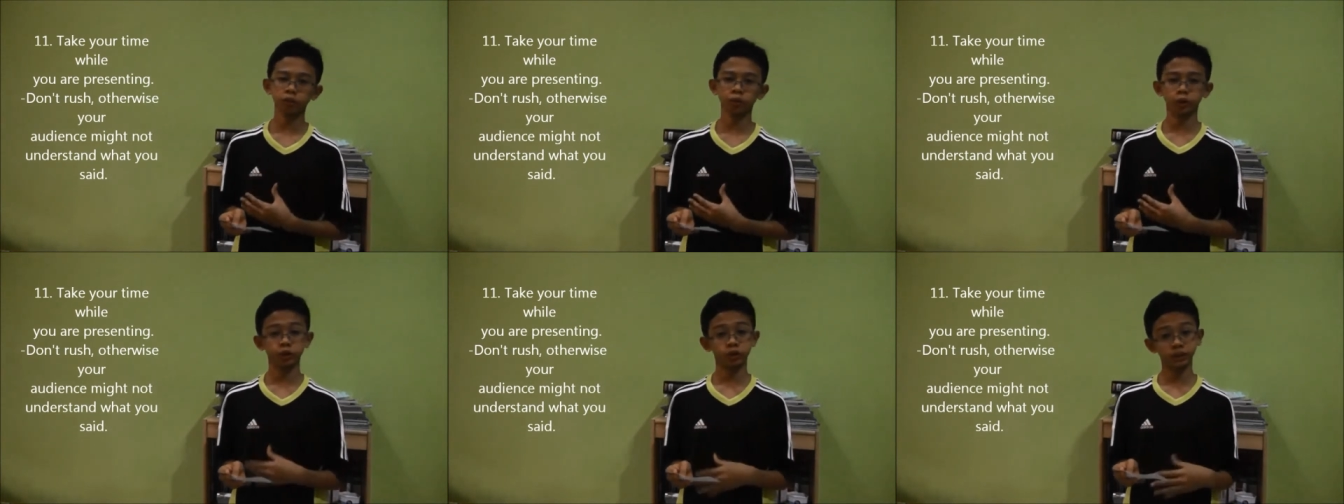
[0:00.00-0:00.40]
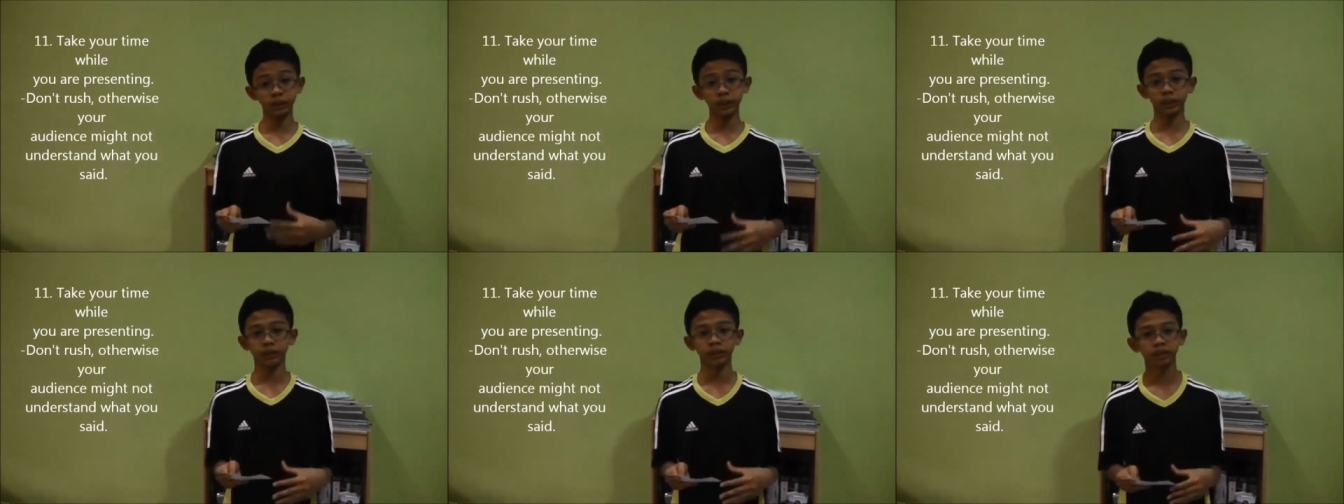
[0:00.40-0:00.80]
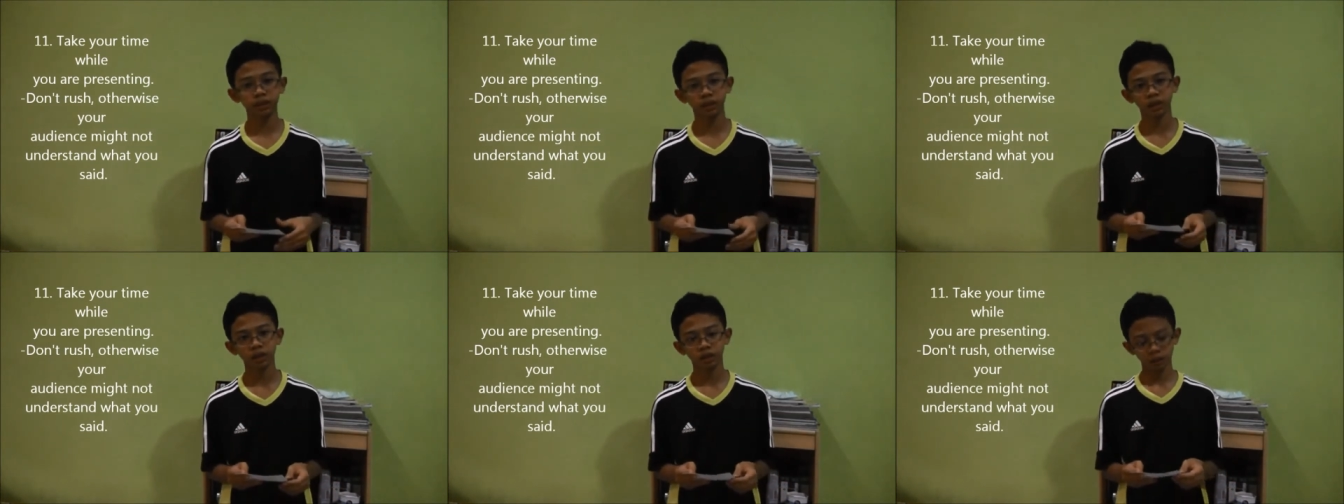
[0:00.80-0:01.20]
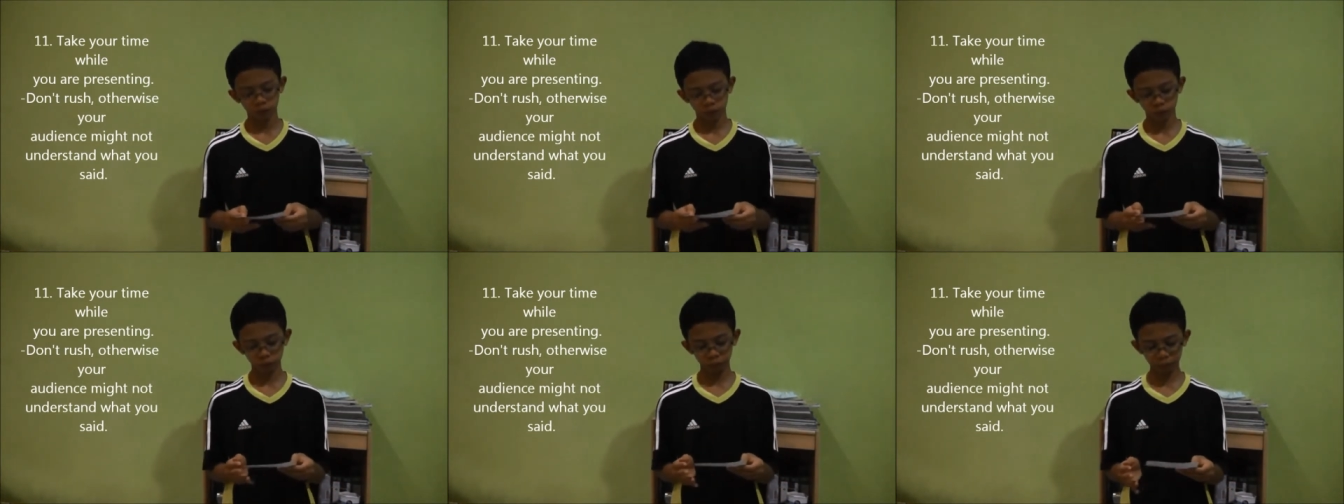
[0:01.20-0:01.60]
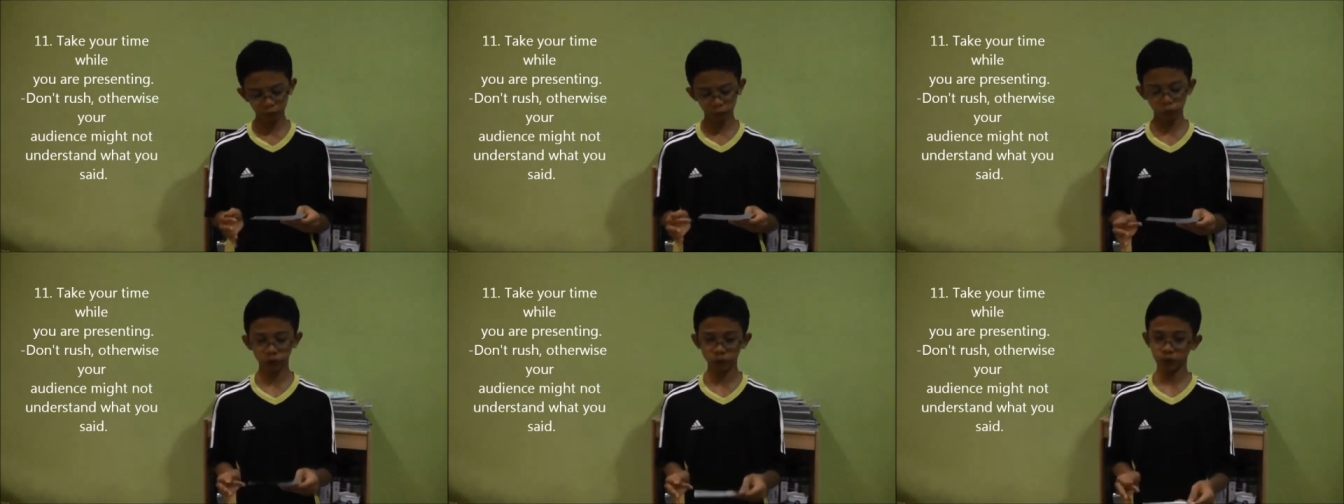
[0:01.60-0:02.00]
what you said so make
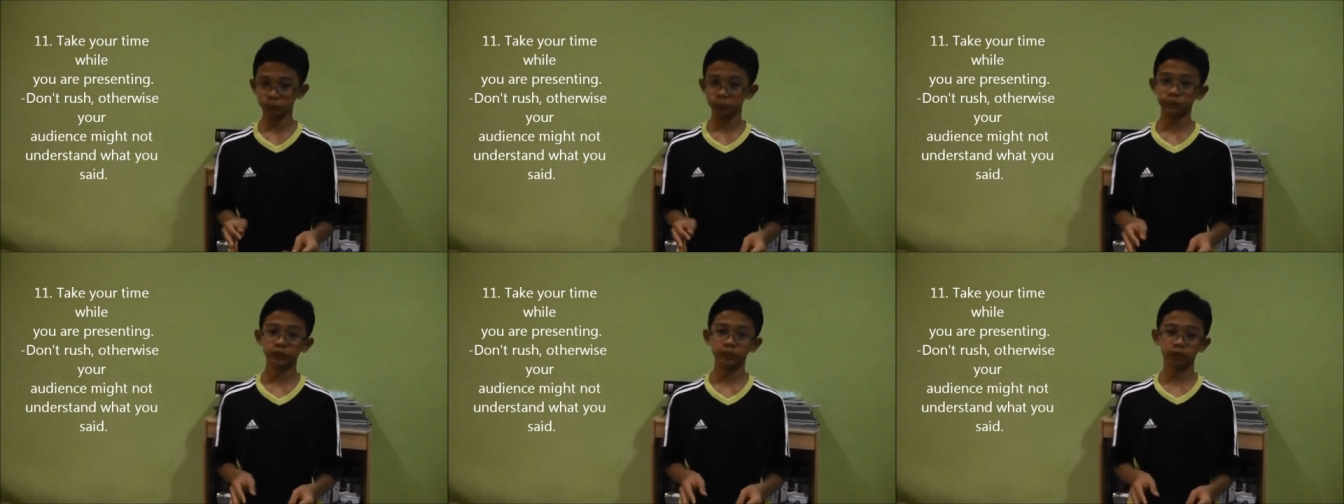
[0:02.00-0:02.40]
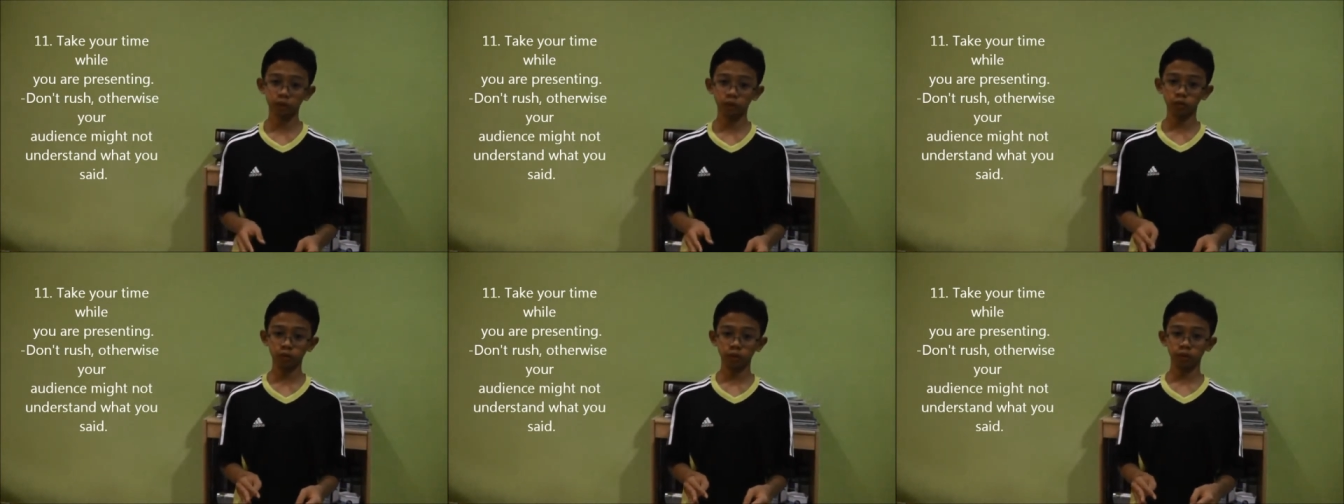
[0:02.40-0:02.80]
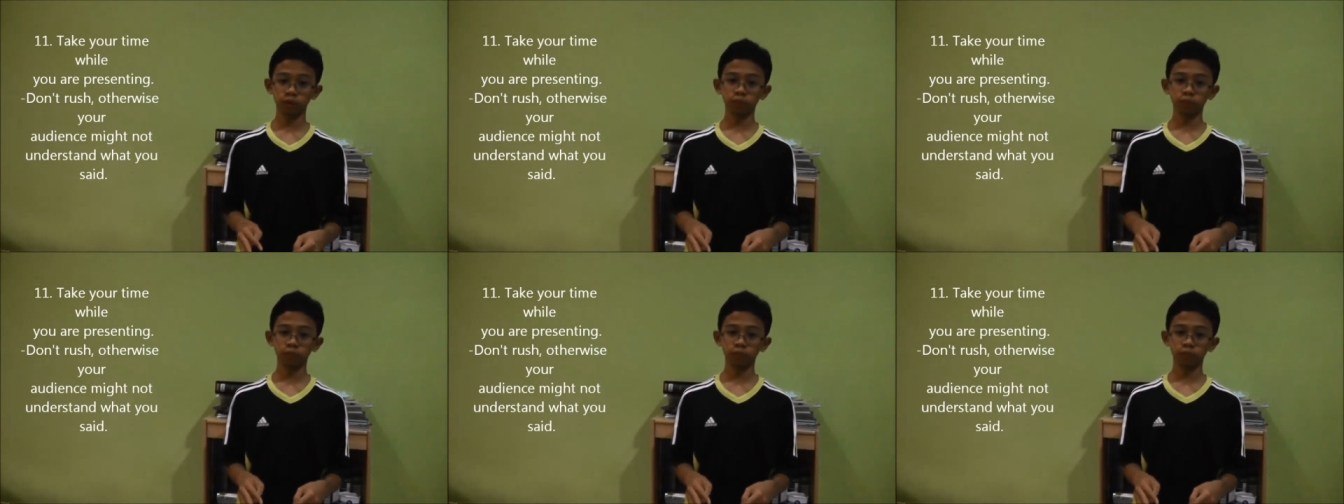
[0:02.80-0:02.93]
sure you speak slowly